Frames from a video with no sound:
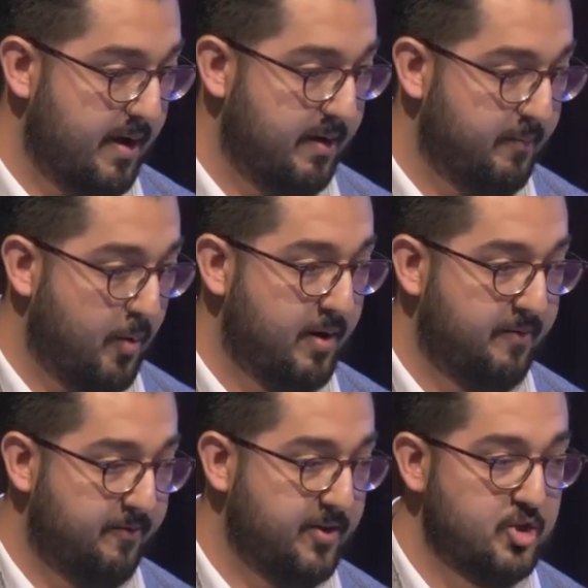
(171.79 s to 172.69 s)
important
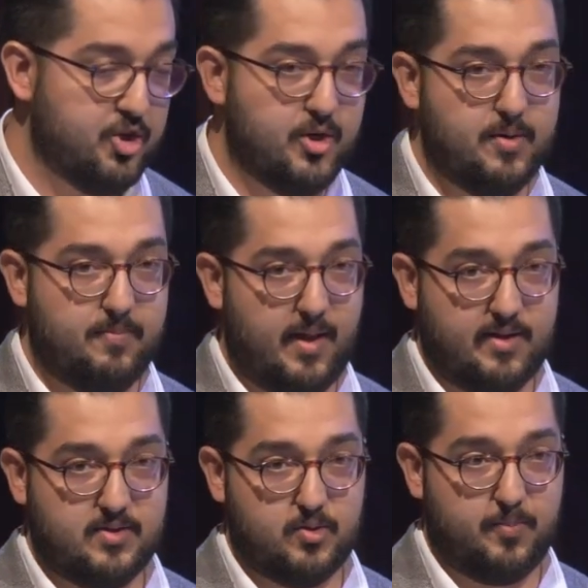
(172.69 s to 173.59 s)
feature that
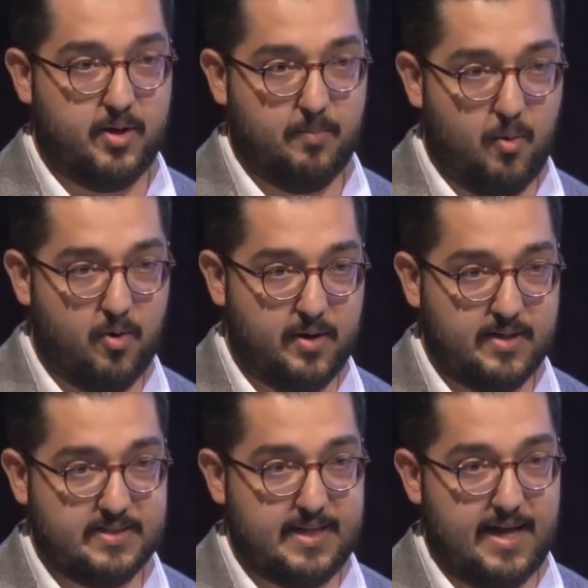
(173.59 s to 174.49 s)
is super important
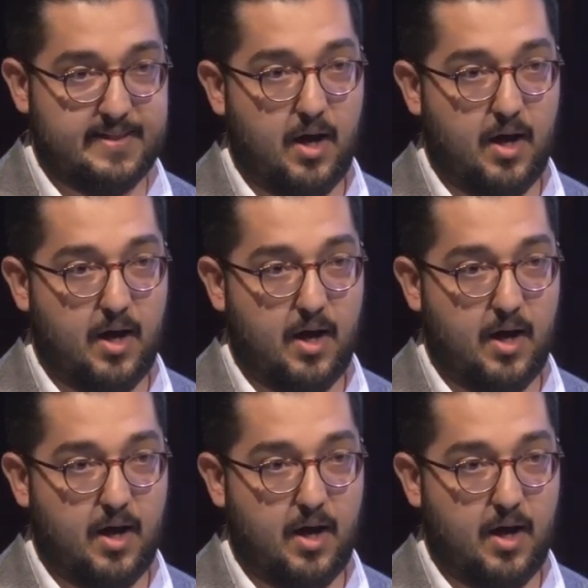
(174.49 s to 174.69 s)
is that the